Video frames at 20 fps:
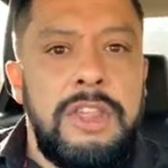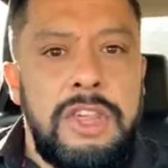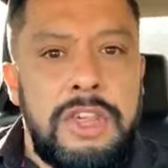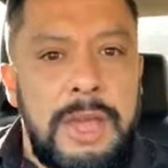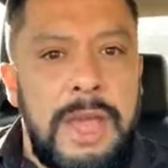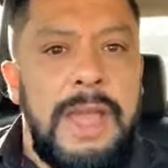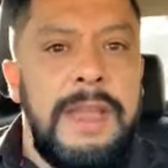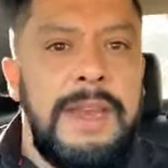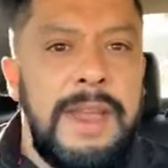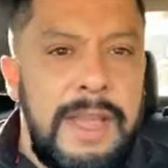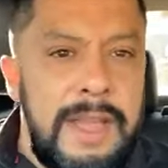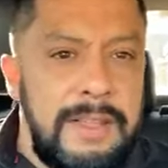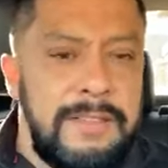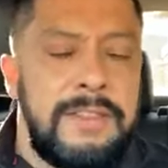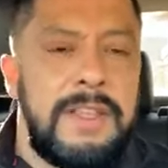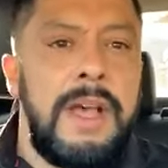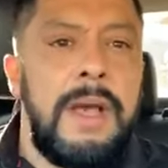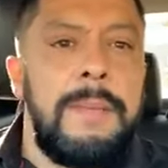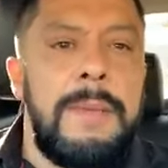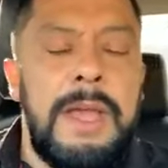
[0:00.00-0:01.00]
China
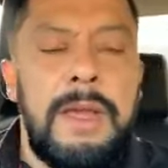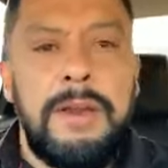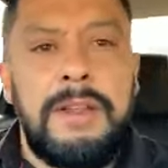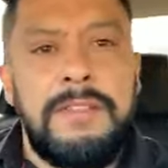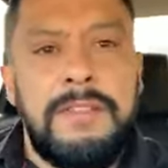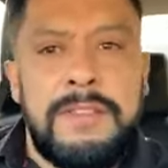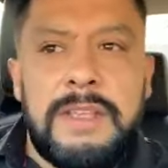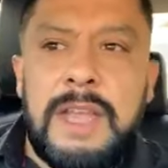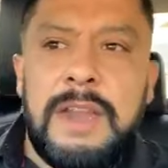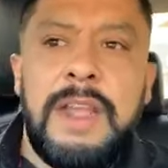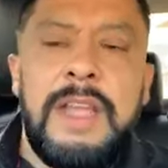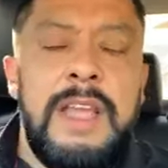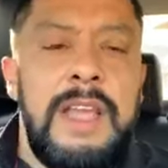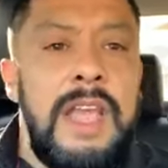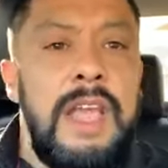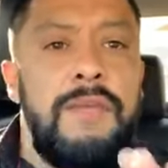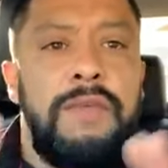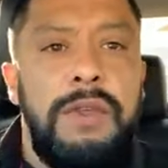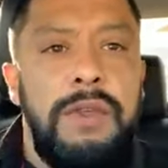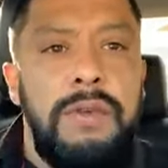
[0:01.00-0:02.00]
has come out and said,
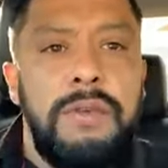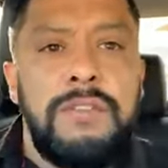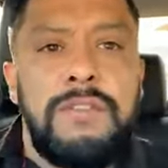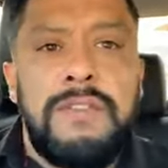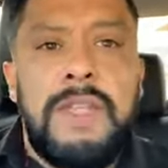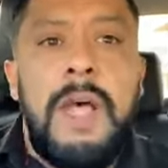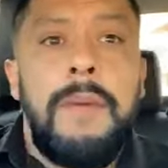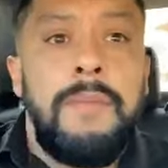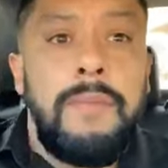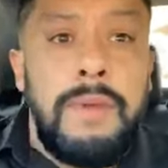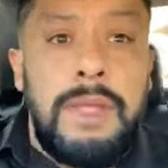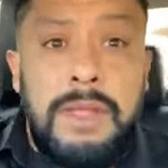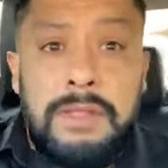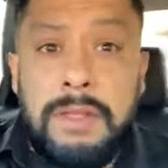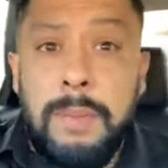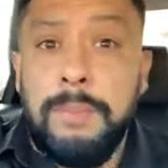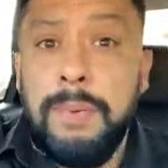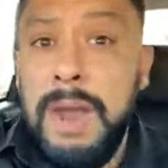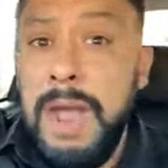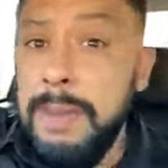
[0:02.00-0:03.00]
if you don't stop,
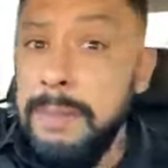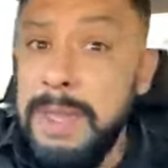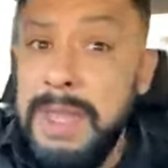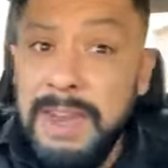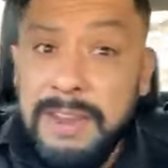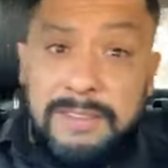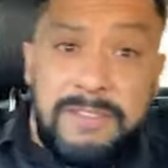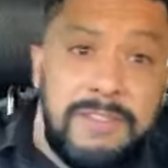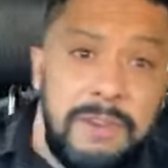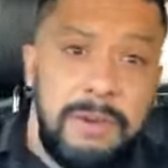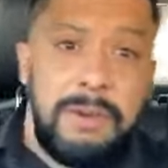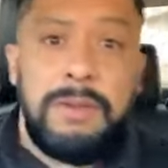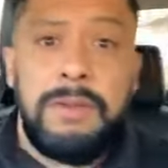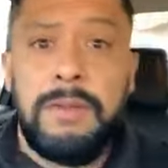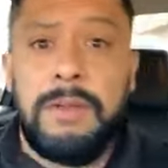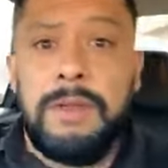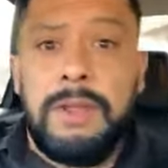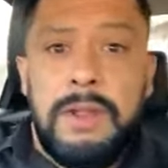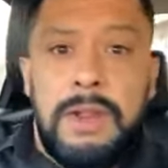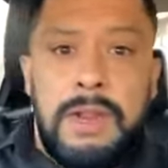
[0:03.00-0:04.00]
the prime minister,
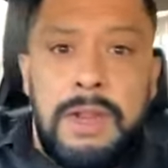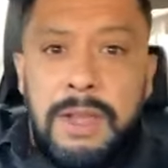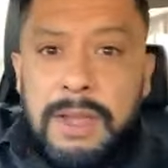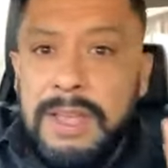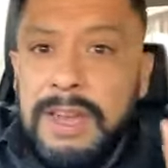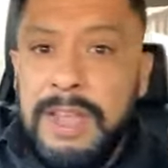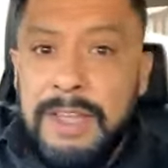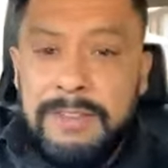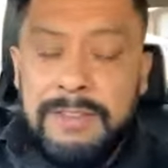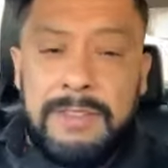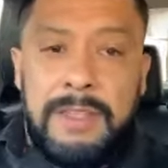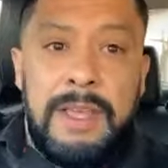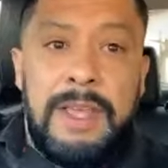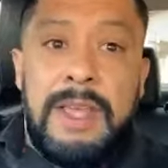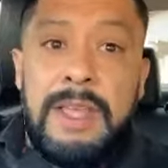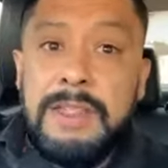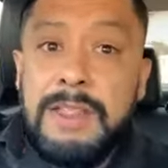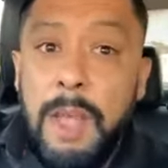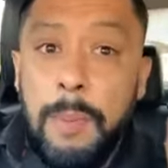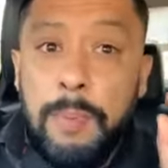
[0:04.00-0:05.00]
look at this,
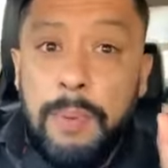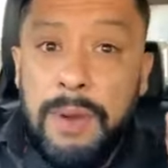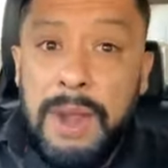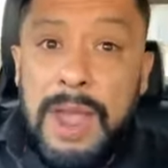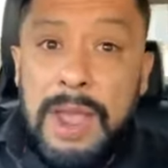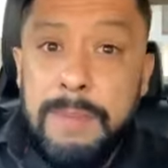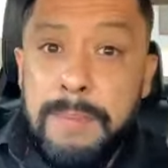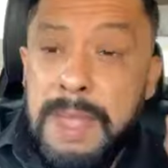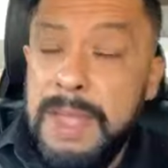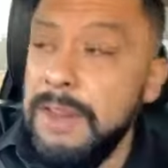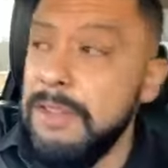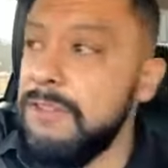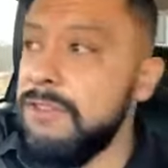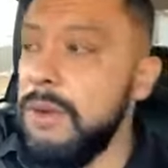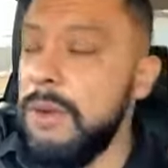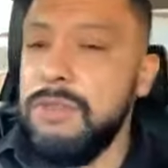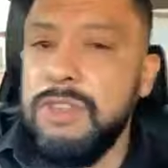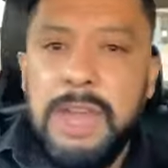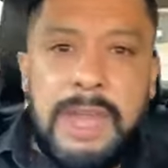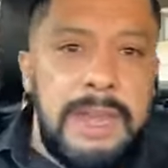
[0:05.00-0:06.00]
the prime
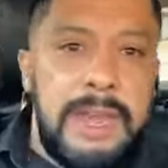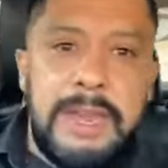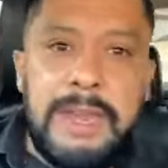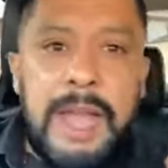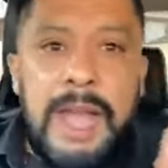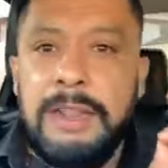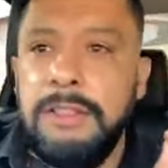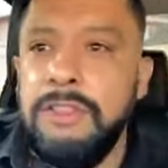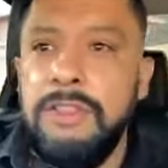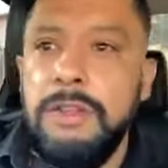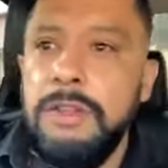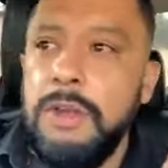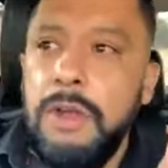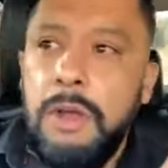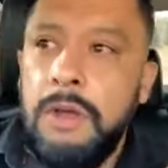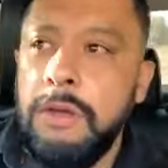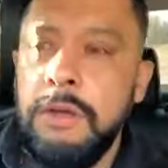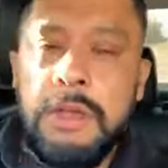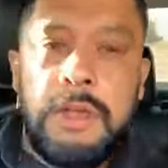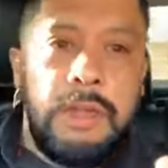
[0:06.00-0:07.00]
minister of China, not,
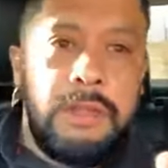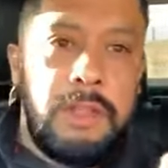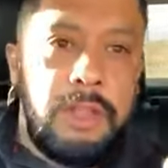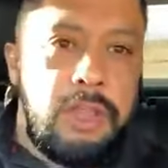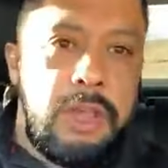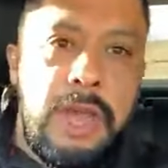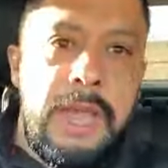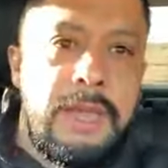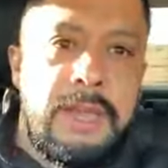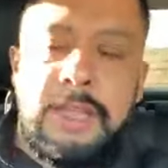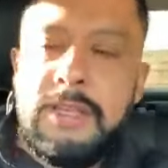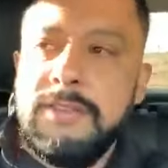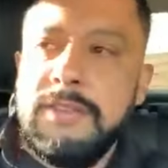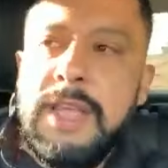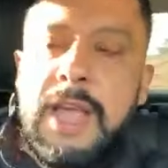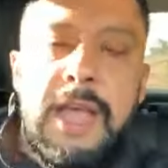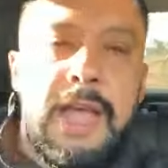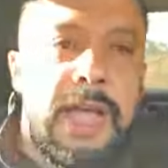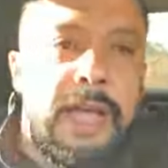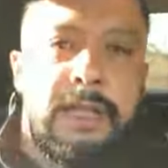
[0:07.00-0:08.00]
the Chinese
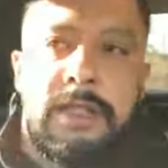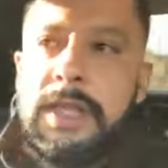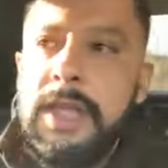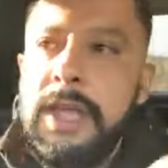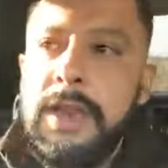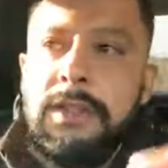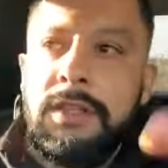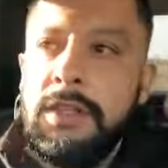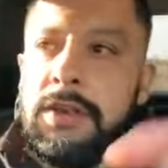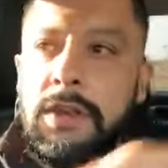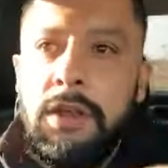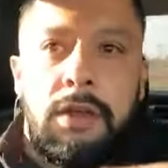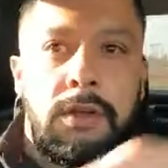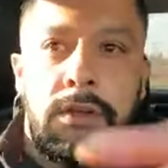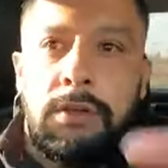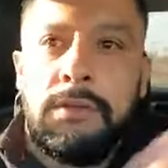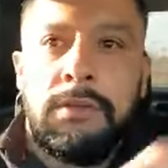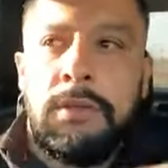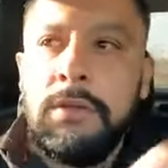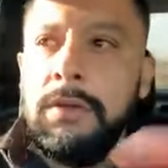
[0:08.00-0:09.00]
guy that,
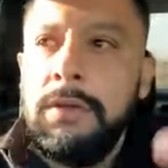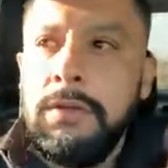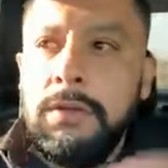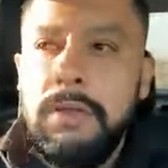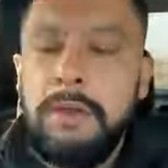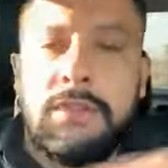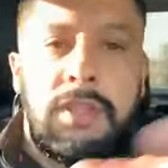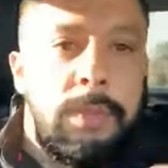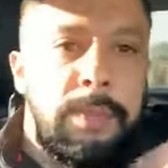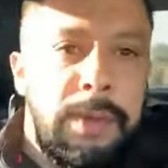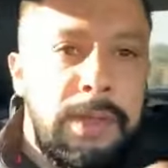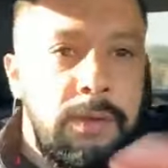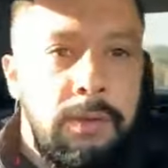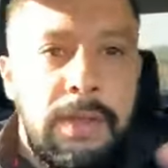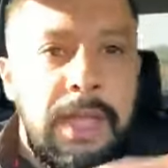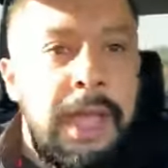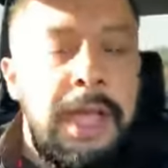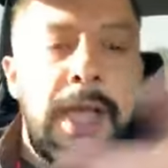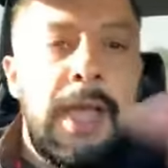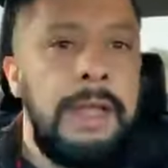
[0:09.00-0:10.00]
your
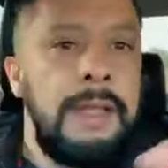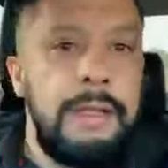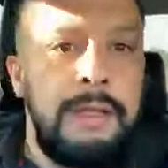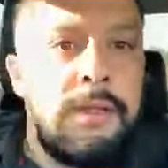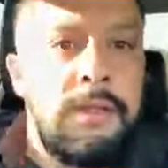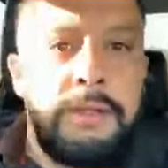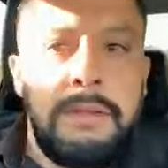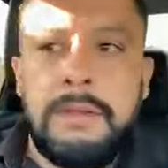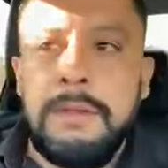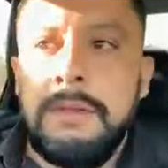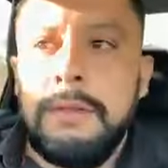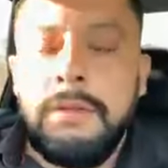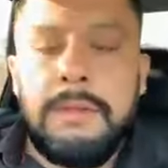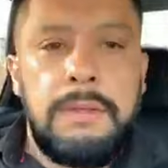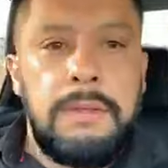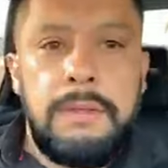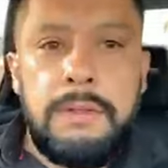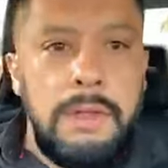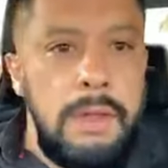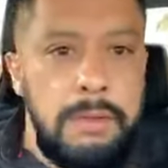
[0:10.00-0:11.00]
typical guy.
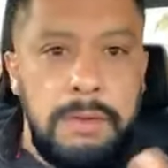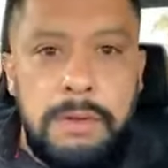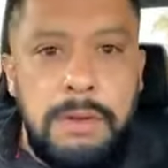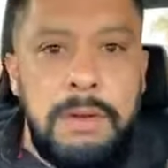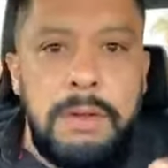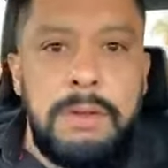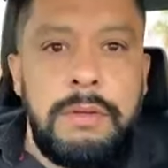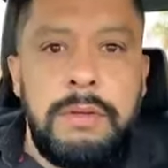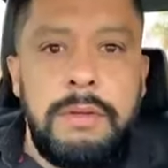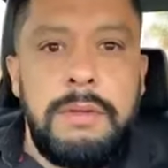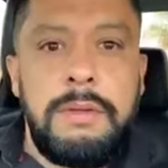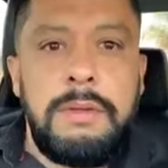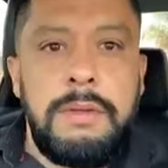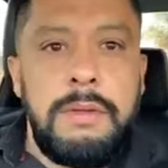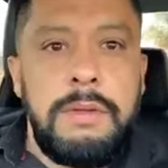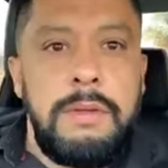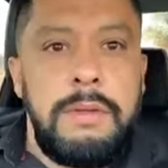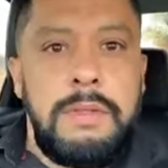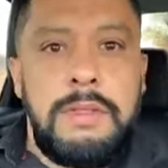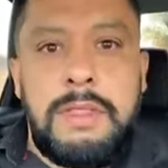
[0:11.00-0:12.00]
No.
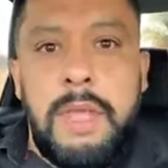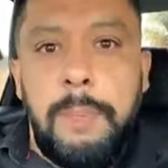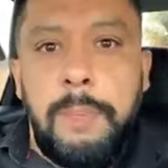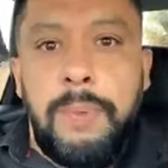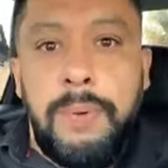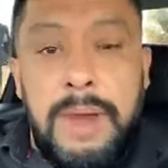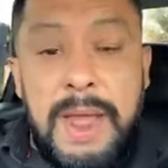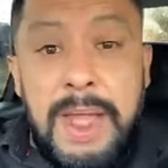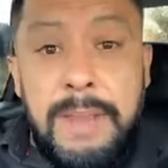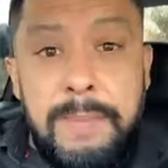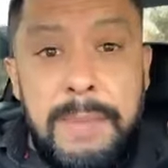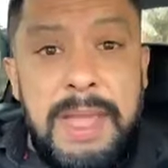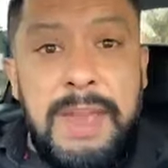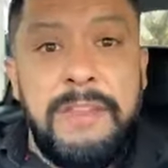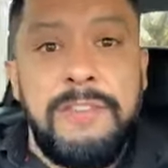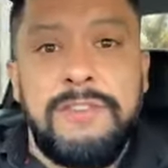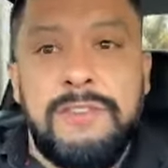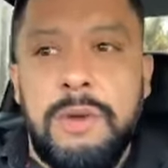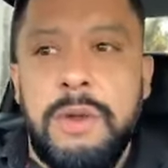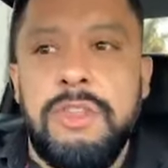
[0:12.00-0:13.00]
The prime
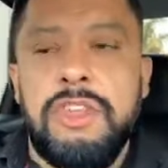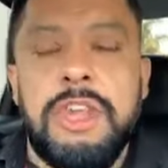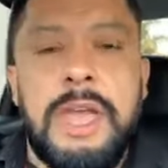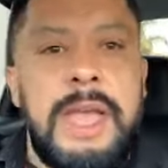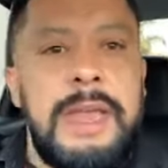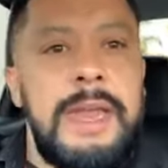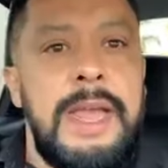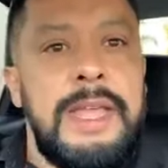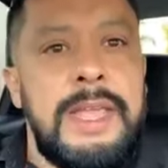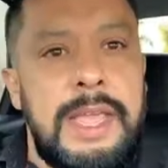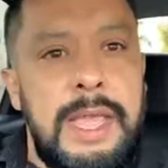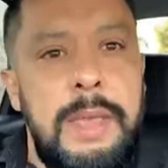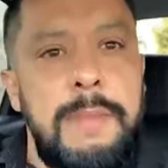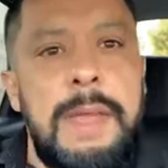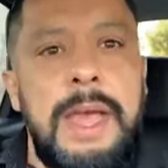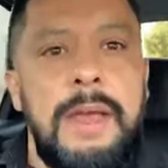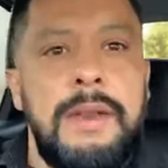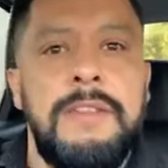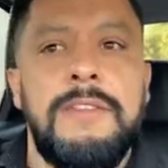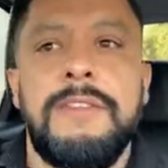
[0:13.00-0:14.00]
minister of China
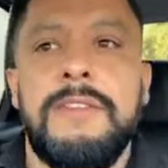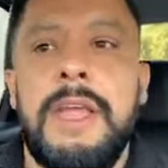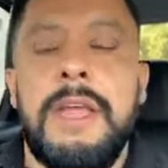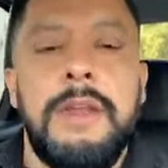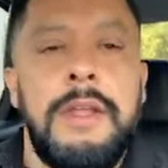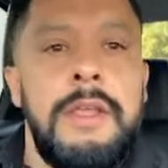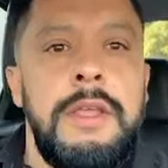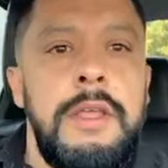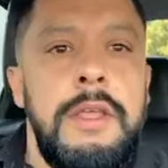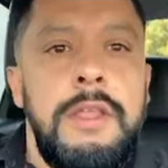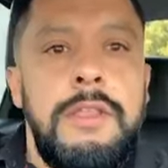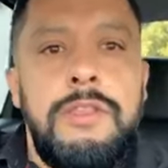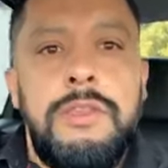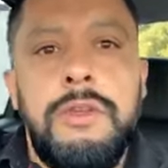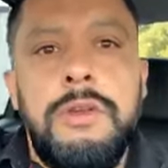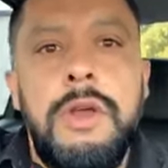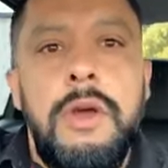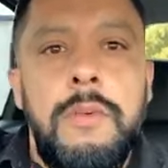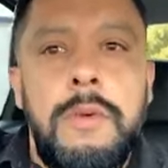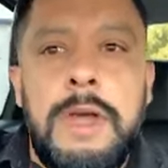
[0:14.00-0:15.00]
came out and said,
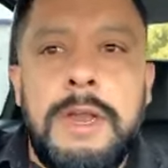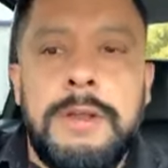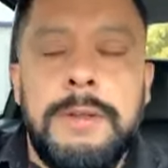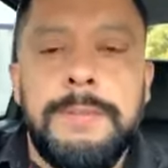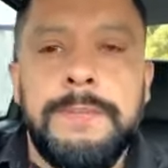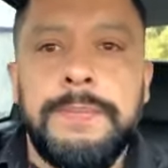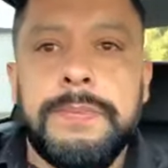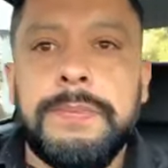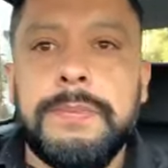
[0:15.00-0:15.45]
you know what?